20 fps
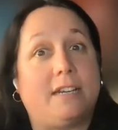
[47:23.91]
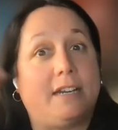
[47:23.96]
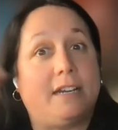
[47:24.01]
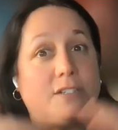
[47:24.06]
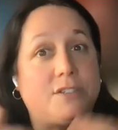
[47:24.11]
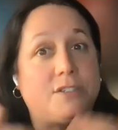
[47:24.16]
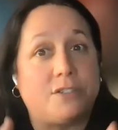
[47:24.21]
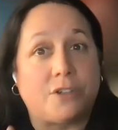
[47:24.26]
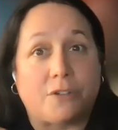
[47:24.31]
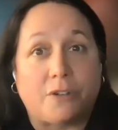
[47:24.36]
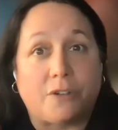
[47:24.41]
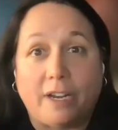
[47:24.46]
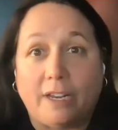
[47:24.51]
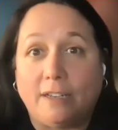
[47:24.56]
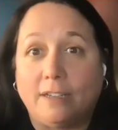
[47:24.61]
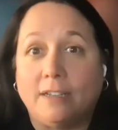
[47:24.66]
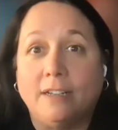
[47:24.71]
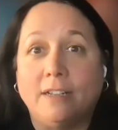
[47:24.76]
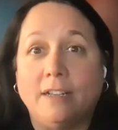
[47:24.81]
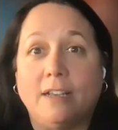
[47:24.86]
it is
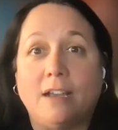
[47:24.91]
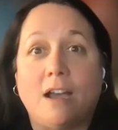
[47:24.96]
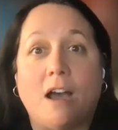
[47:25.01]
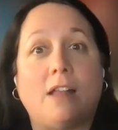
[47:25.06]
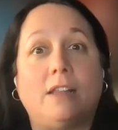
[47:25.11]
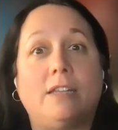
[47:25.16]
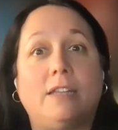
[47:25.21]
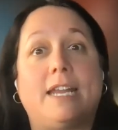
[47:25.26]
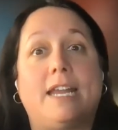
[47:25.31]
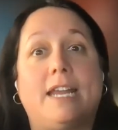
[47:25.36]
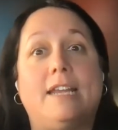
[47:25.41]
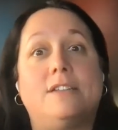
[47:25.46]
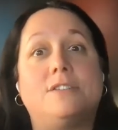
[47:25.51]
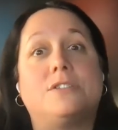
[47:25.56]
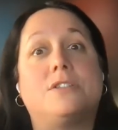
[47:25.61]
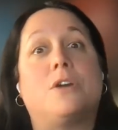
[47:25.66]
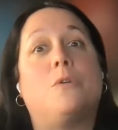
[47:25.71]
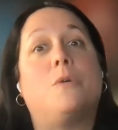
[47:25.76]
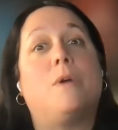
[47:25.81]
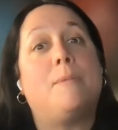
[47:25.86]
during
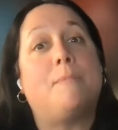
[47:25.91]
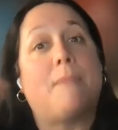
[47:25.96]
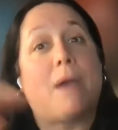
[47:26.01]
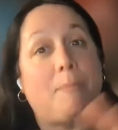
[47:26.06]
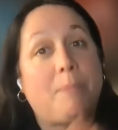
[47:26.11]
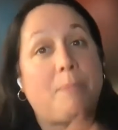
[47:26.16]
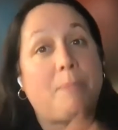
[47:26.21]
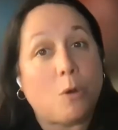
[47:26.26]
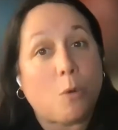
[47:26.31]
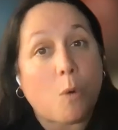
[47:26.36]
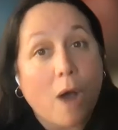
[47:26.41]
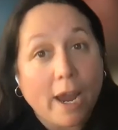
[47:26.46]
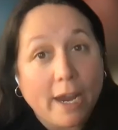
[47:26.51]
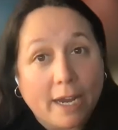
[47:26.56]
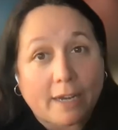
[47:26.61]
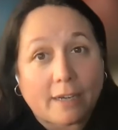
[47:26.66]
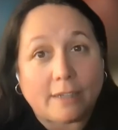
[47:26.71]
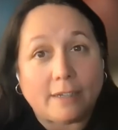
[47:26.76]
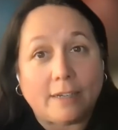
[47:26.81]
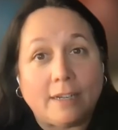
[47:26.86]
holidays, so it might be
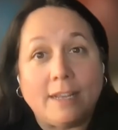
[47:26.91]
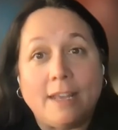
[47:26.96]
quiet,